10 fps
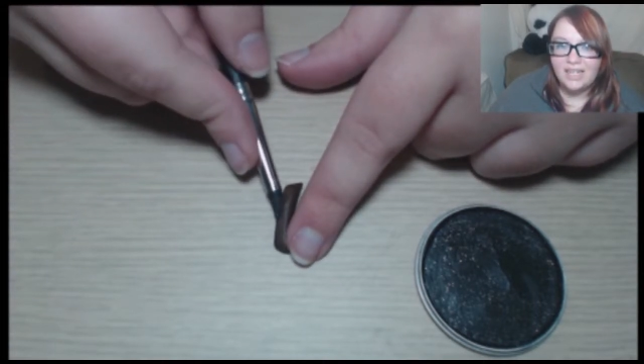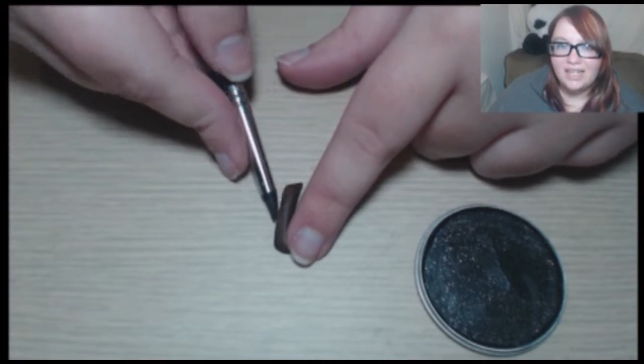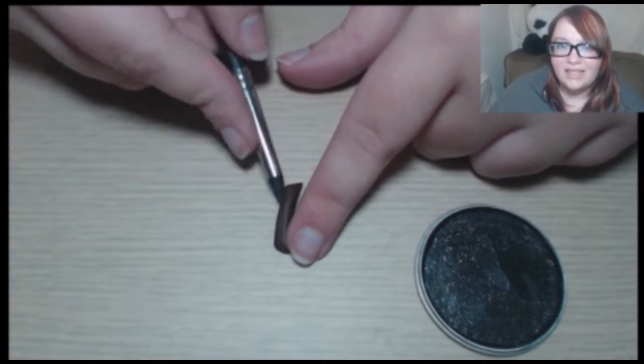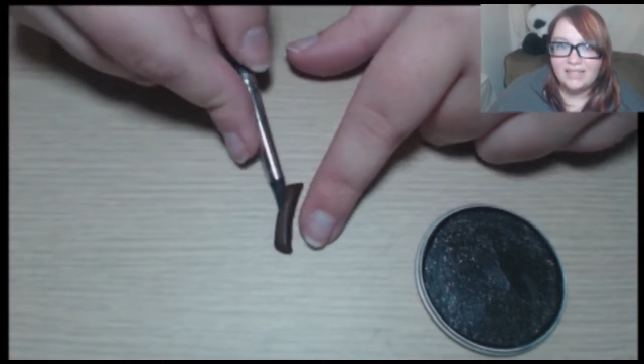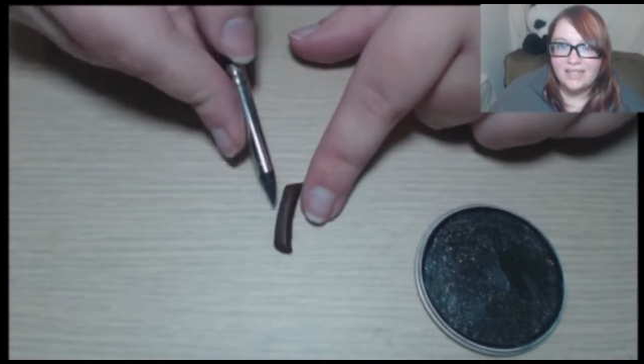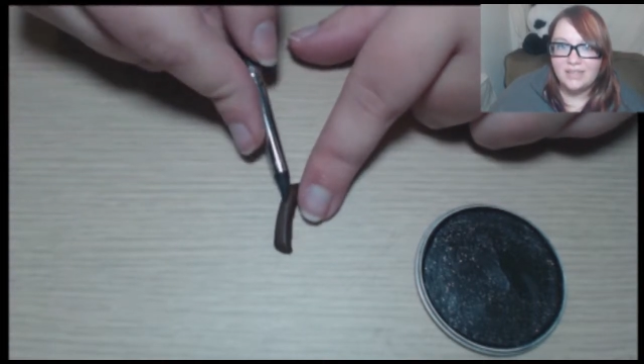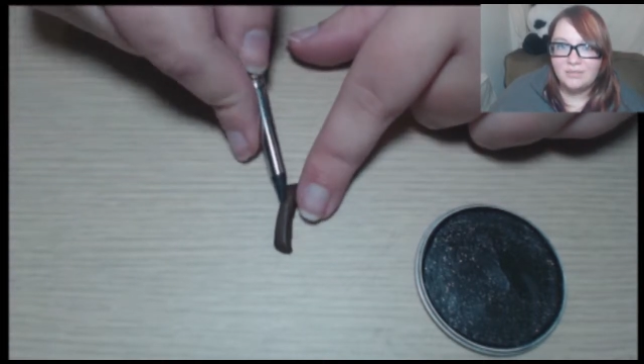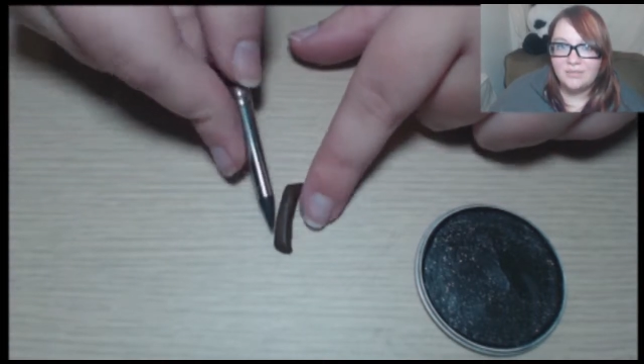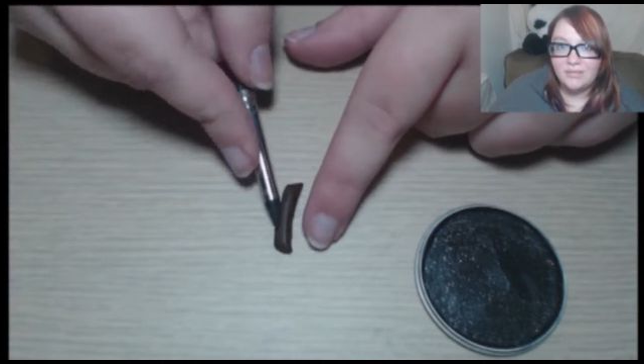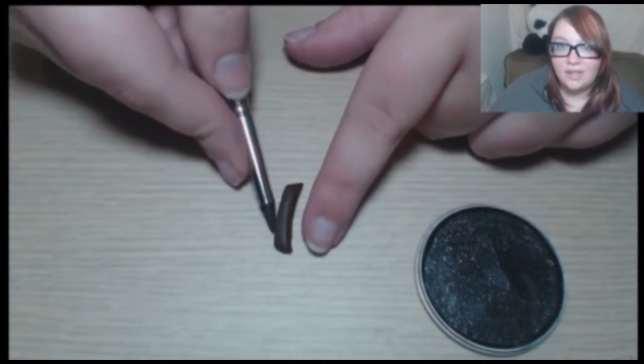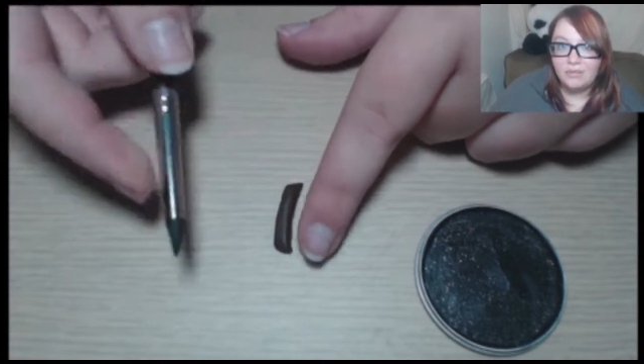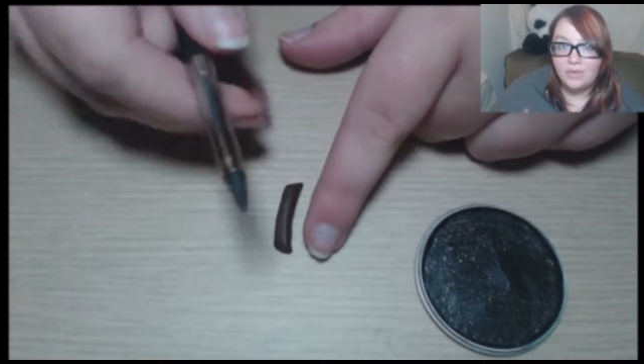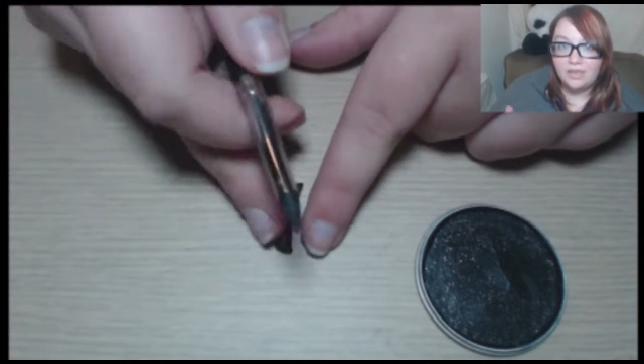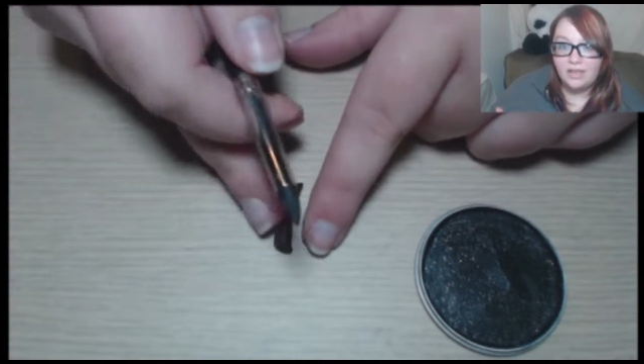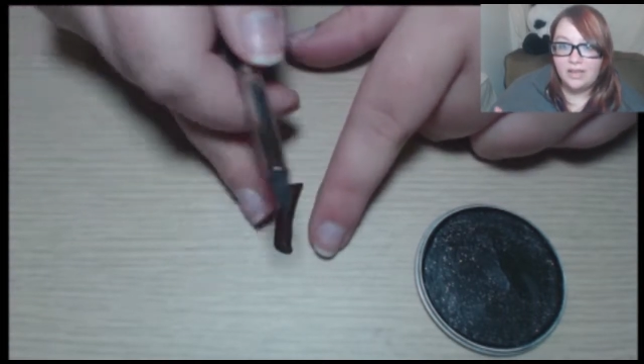And
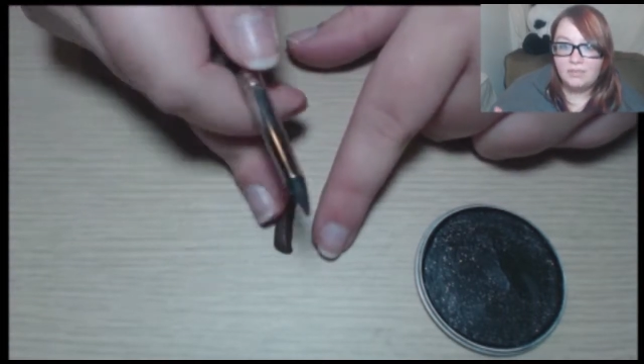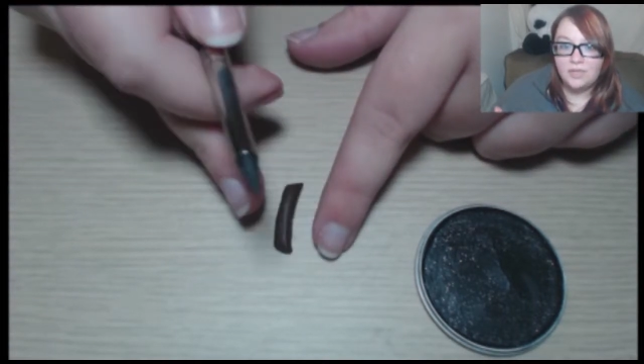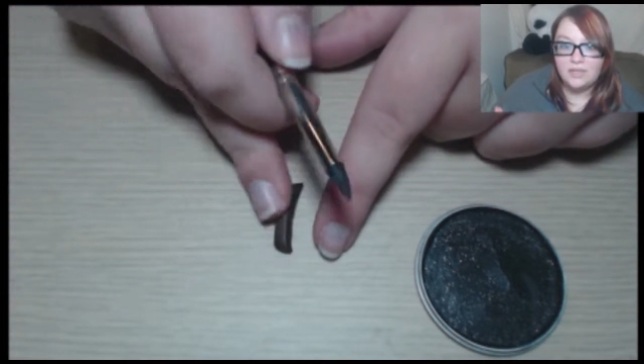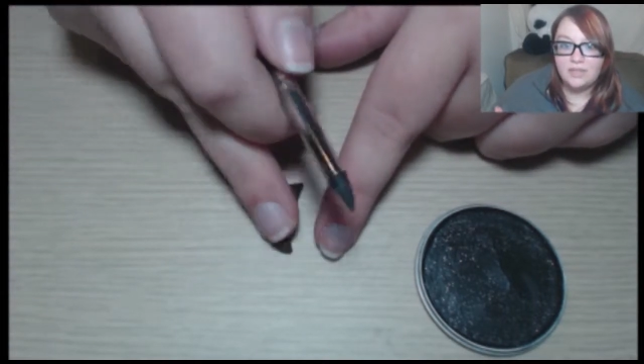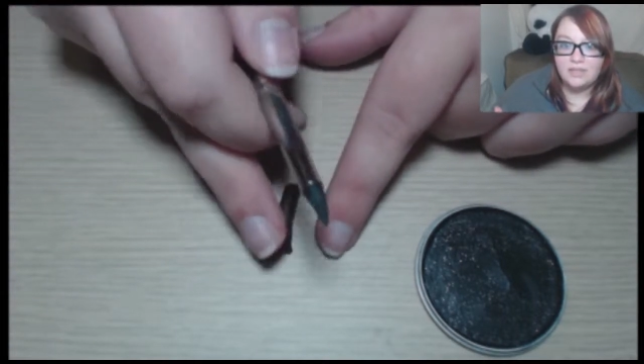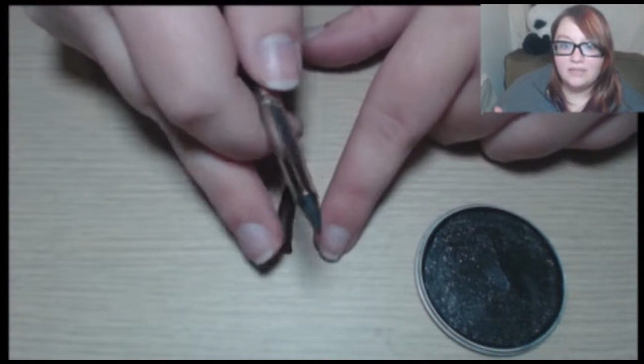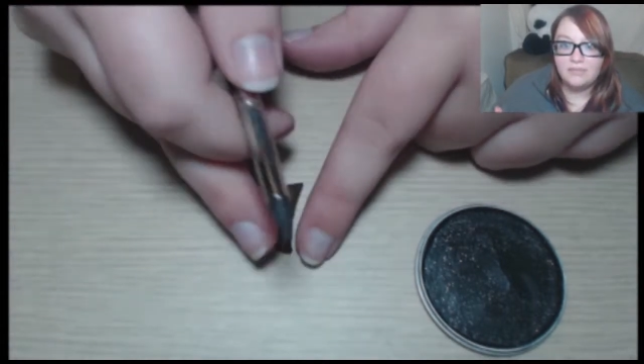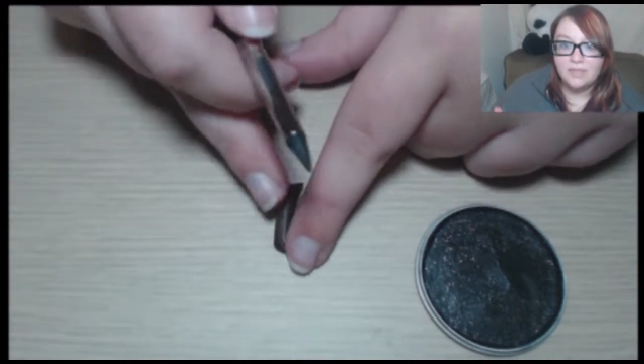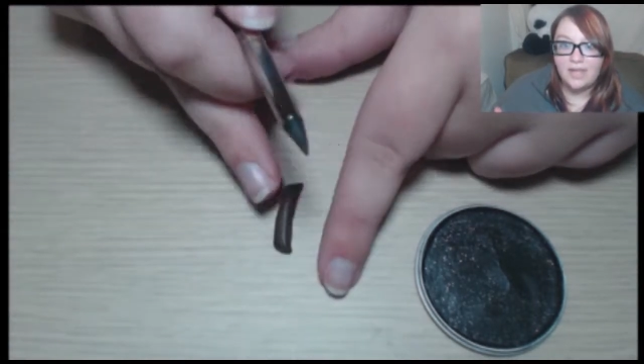well, I'm just